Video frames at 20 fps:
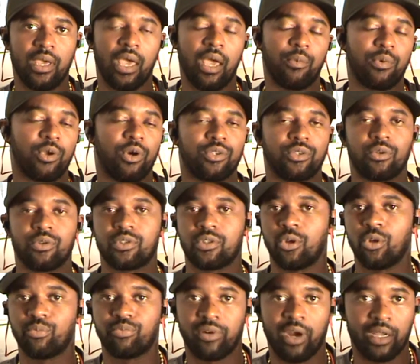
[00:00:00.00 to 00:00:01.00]
and we also
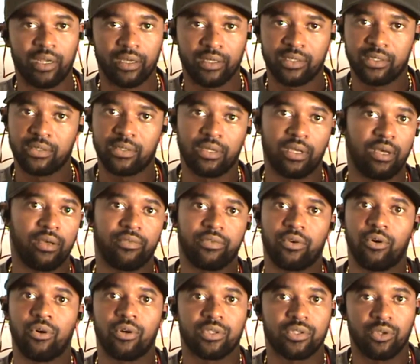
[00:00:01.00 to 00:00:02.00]
sold products, of
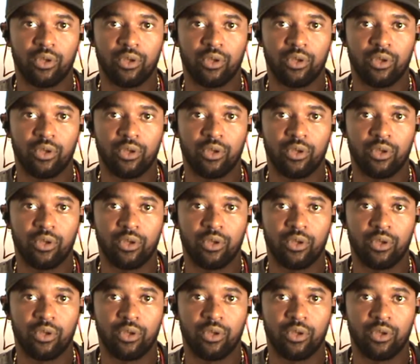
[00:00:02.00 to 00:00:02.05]
course,